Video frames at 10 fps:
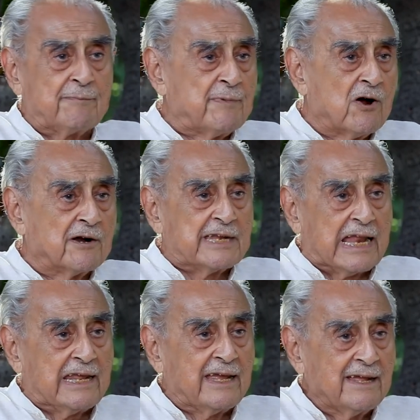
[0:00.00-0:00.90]
and beyond
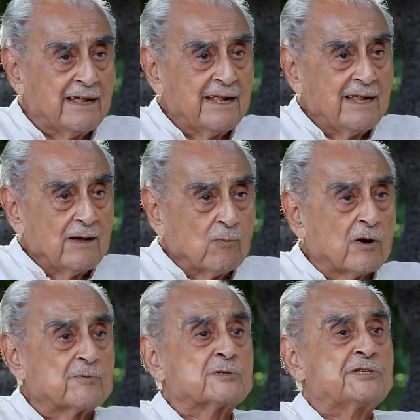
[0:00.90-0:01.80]
Delhi?
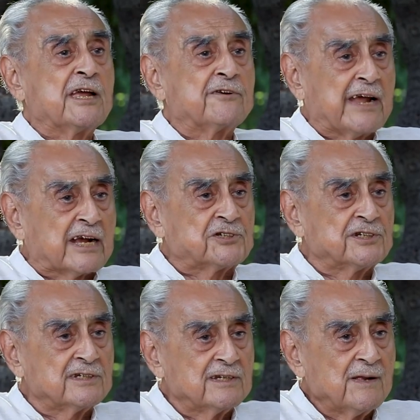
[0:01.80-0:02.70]
What was the
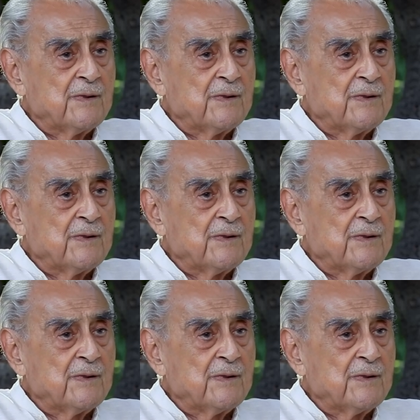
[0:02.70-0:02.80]
attraction?